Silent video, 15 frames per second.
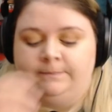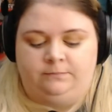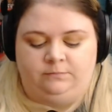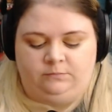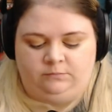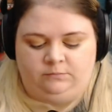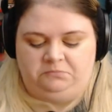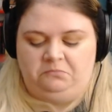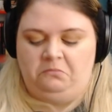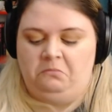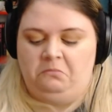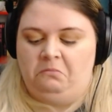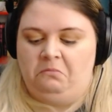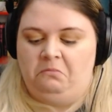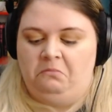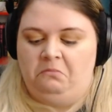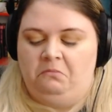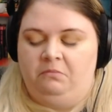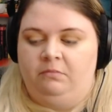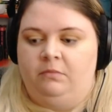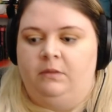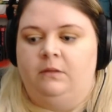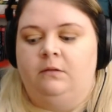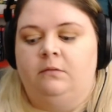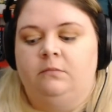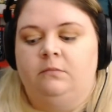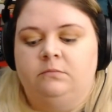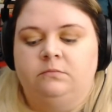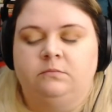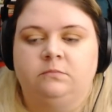
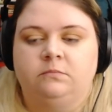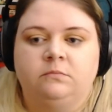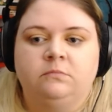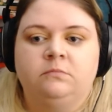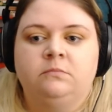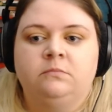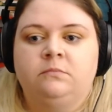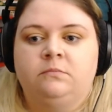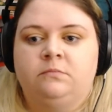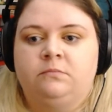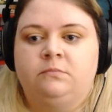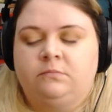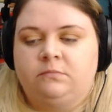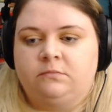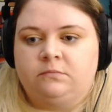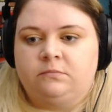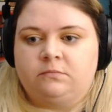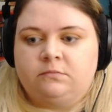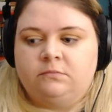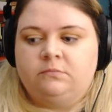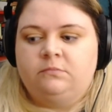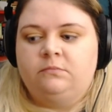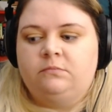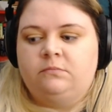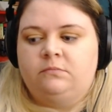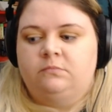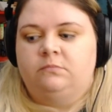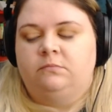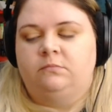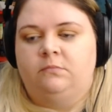
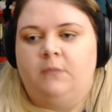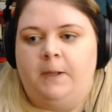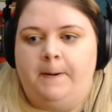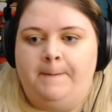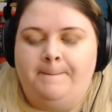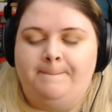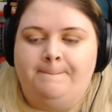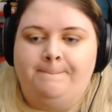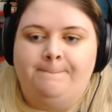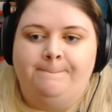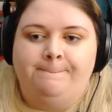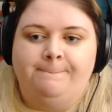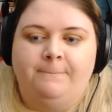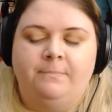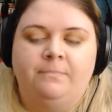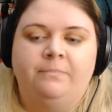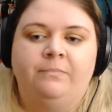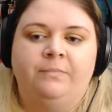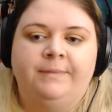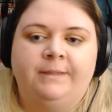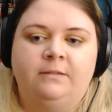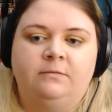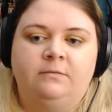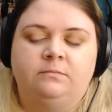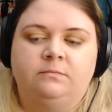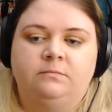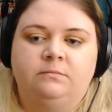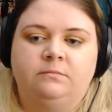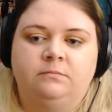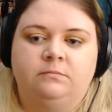
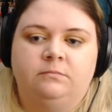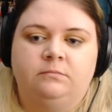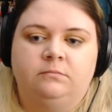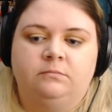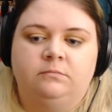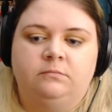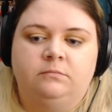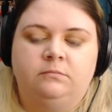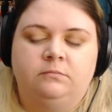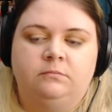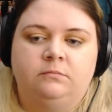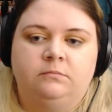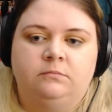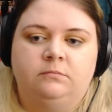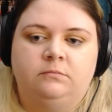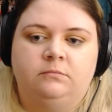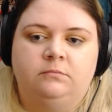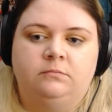[no speech]